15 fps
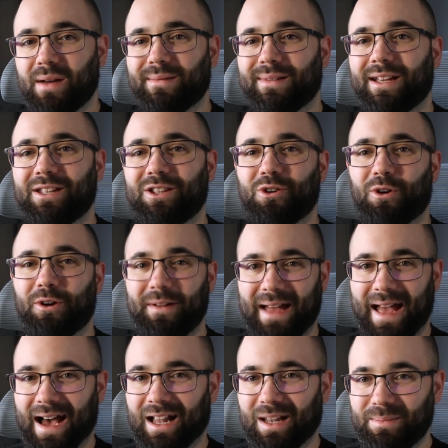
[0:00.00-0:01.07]
I would like your
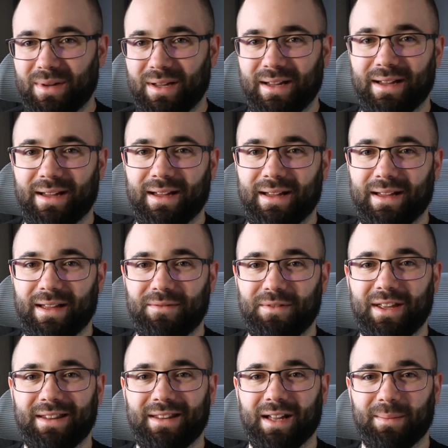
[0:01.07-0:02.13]
help if you
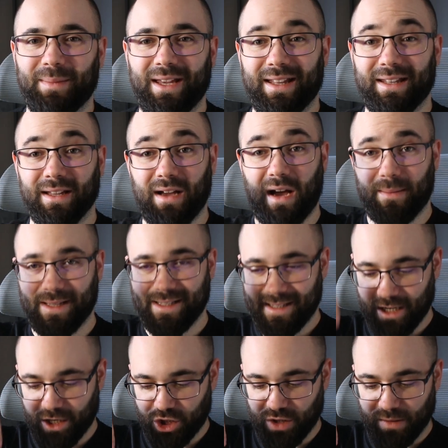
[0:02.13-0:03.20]
can tell me in the comment
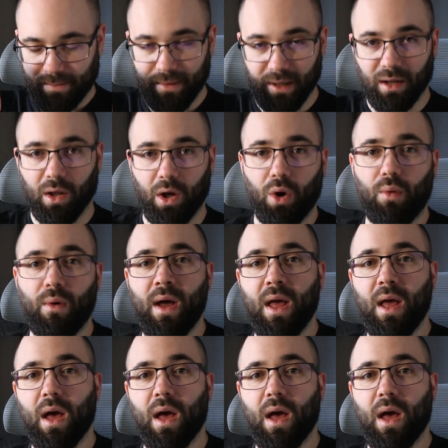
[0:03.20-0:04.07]
section below